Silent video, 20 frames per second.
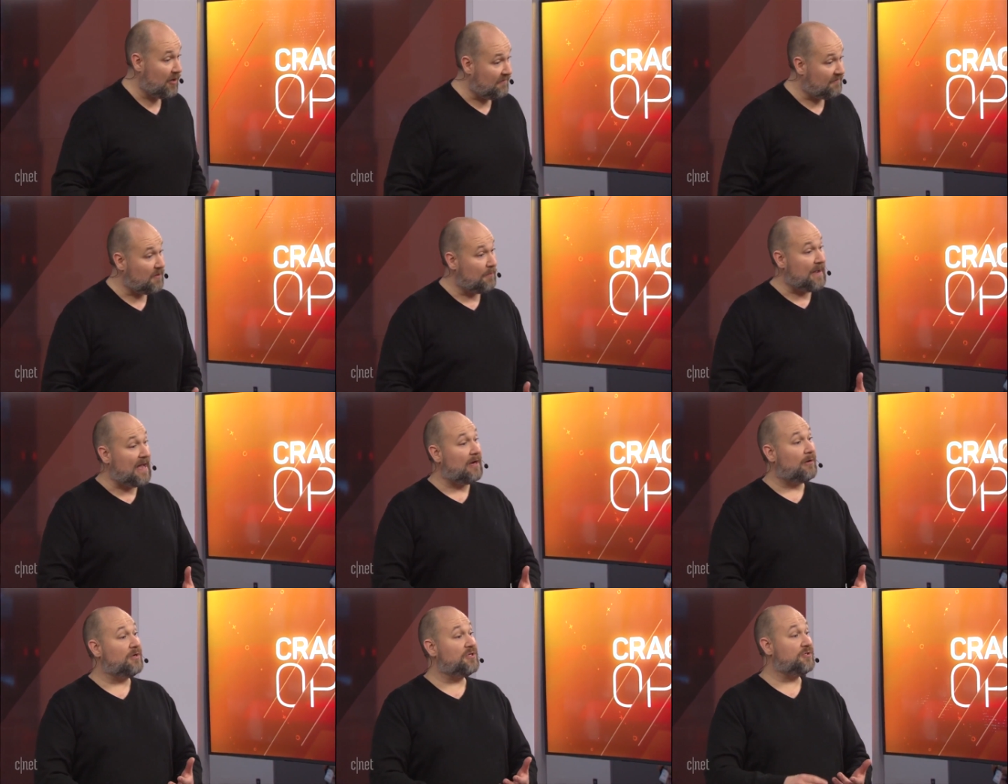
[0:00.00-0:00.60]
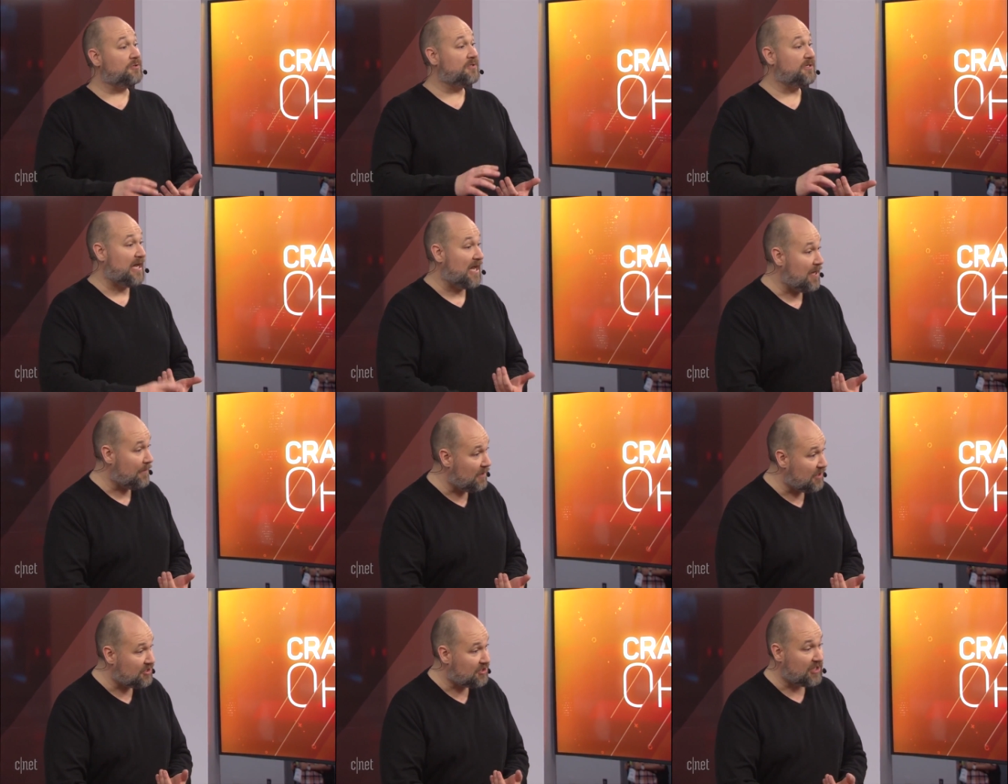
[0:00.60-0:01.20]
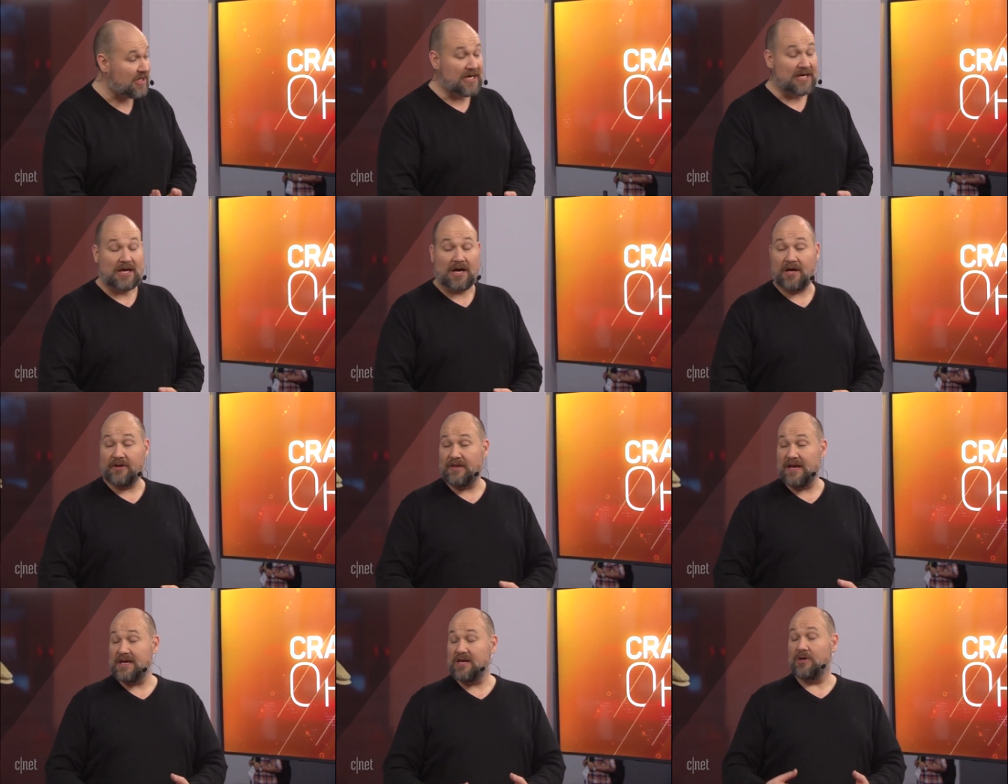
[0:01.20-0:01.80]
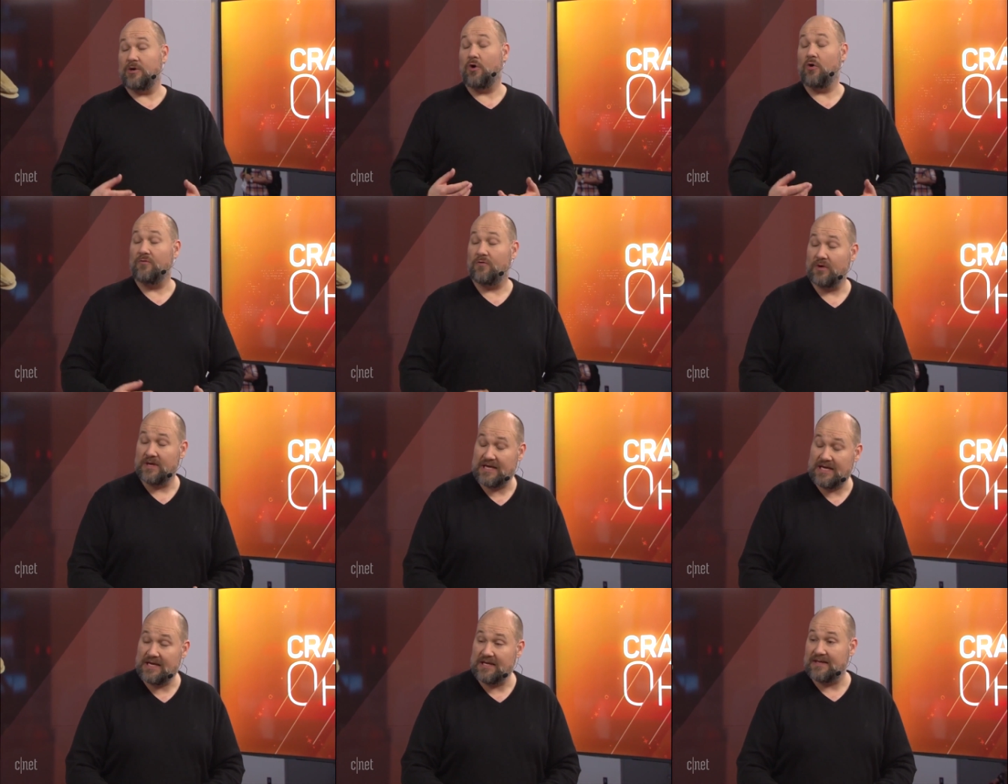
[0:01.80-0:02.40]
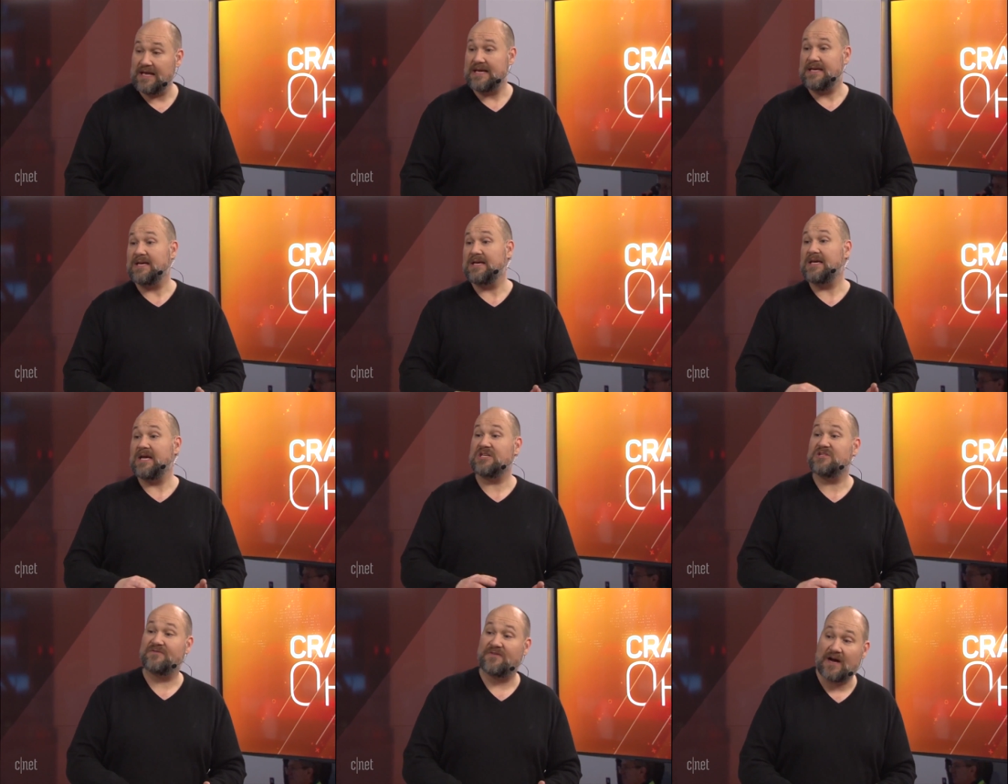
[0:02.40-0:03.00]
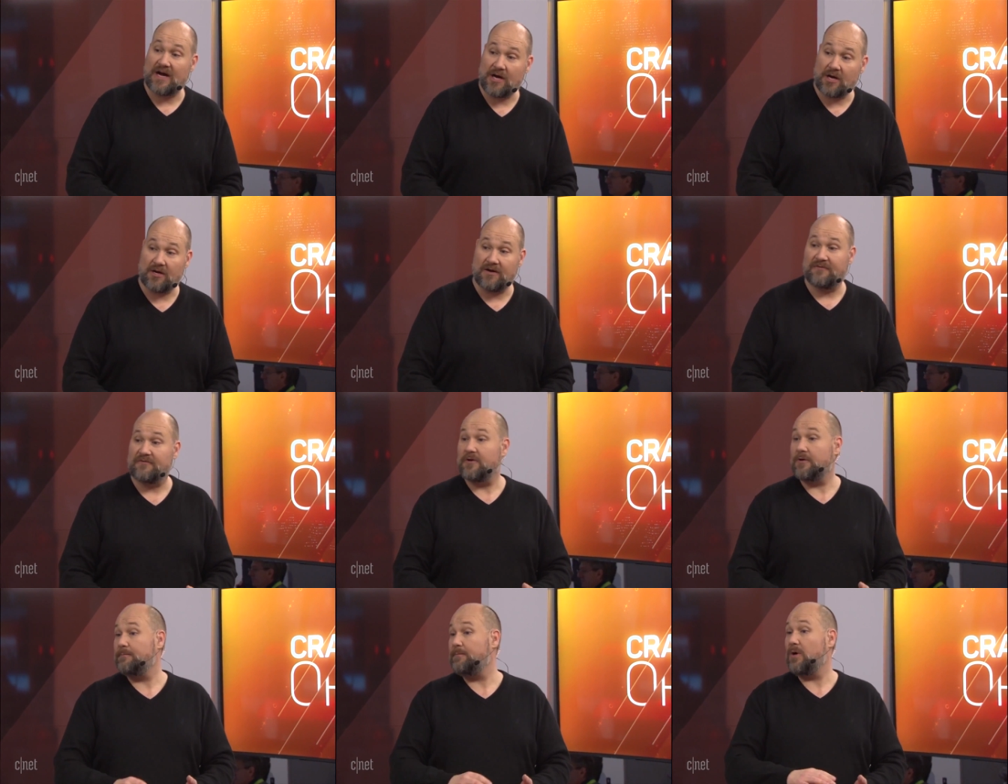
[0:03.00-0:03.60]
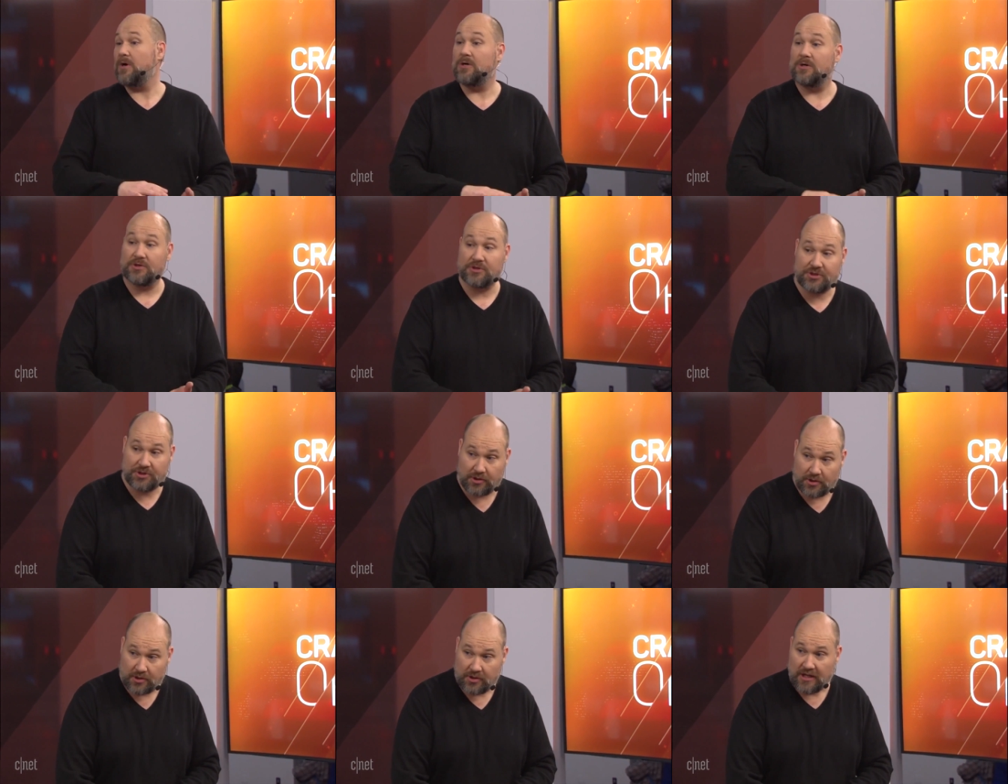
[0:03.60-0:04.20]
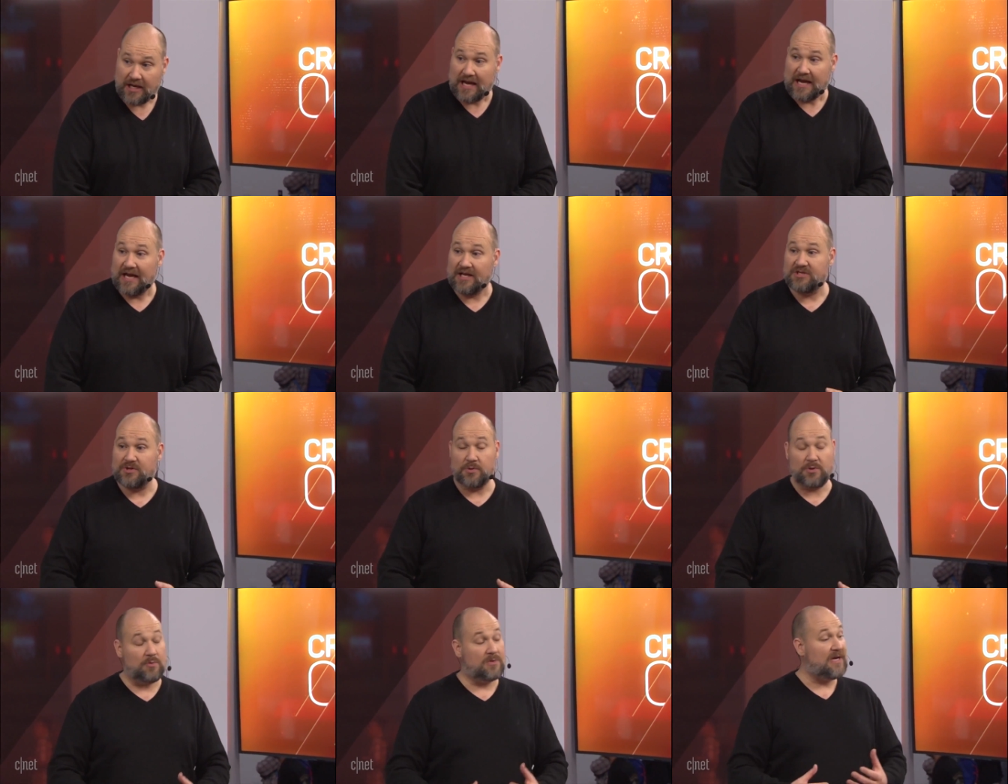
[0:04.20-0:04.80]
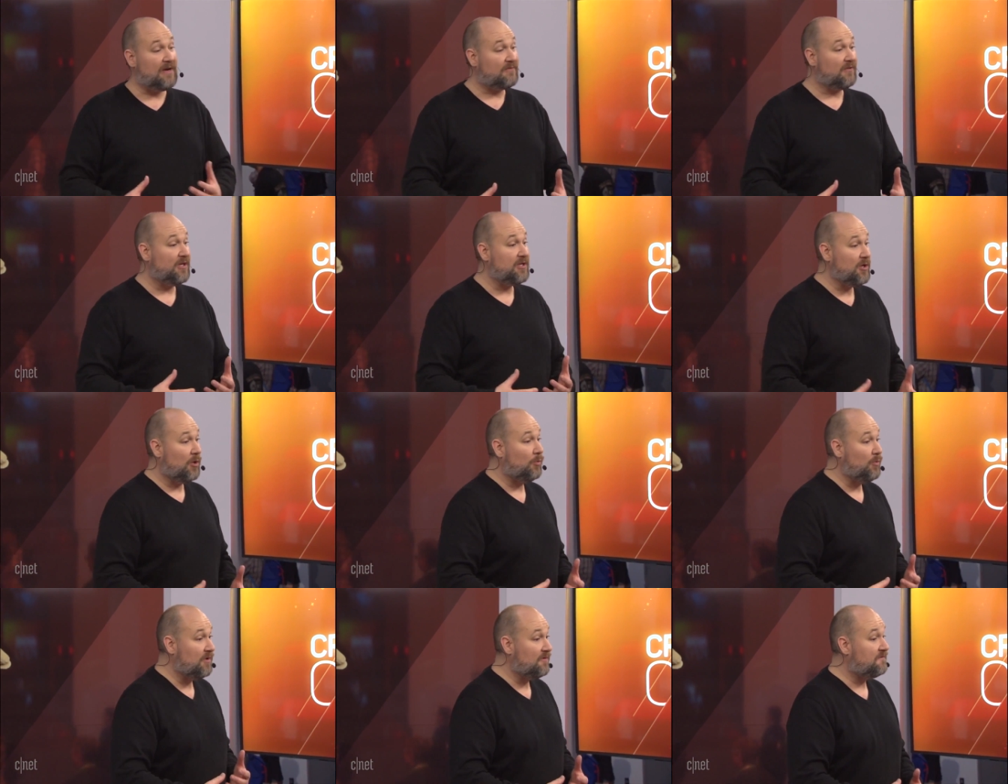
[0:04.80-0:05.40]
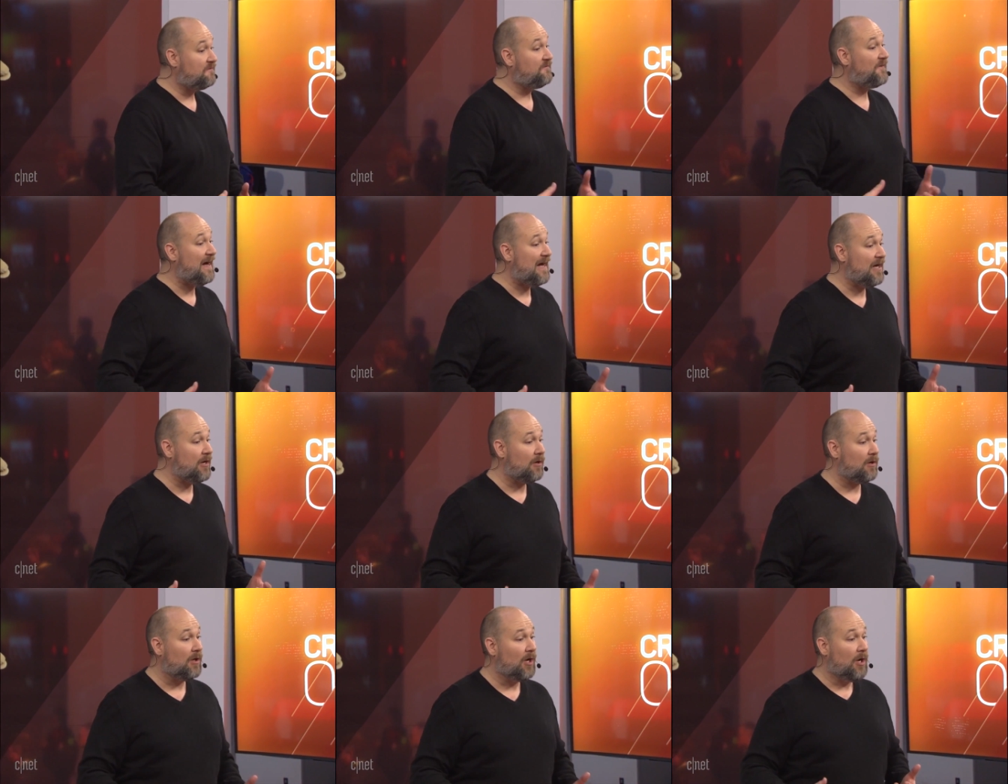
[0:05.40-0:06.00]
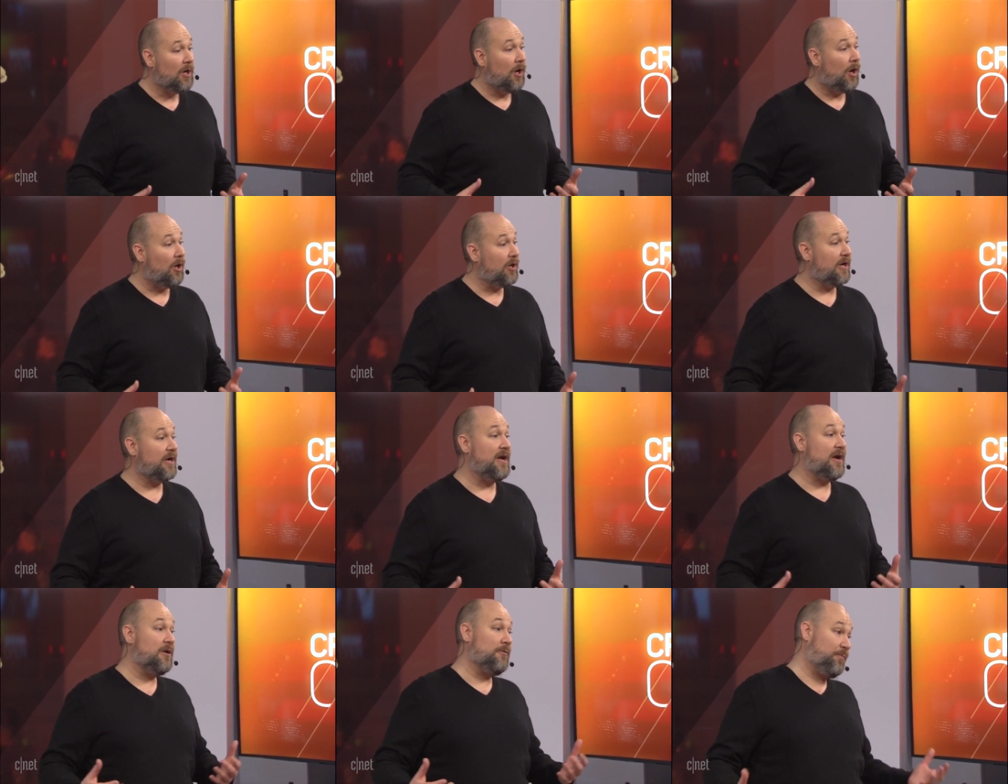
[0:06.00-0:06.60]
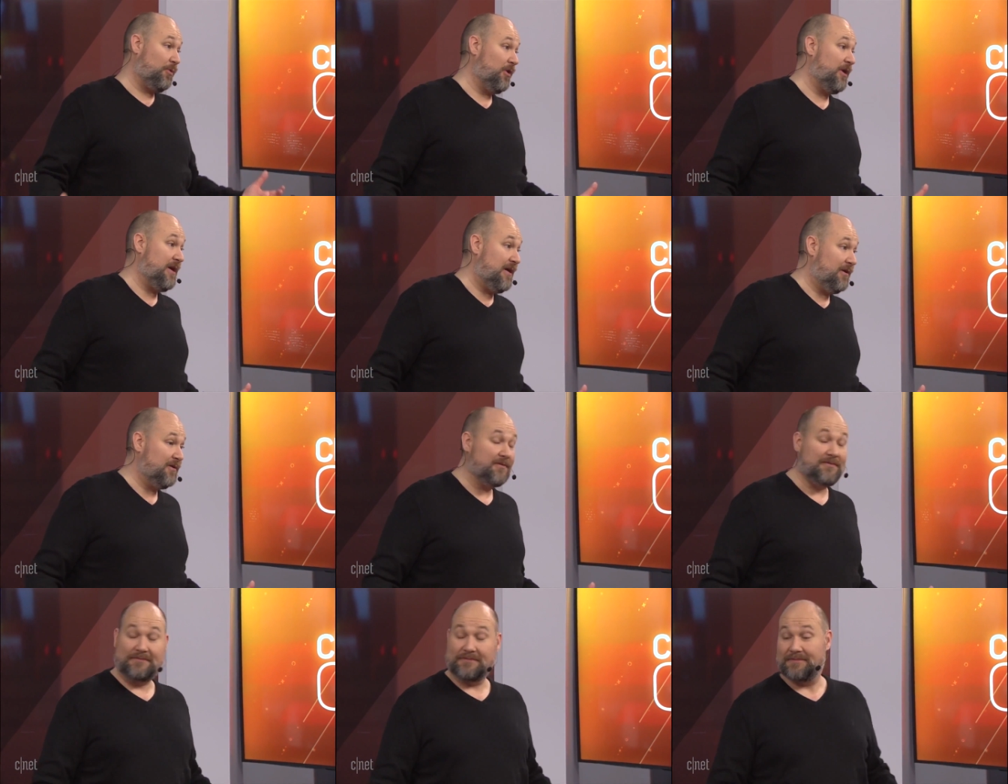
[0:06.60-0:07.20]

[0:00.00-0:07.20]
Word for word: If the batteries are damaged, they can overheat, they can catch fire if they're punctured, and so you definitely don't want fire on an airplane.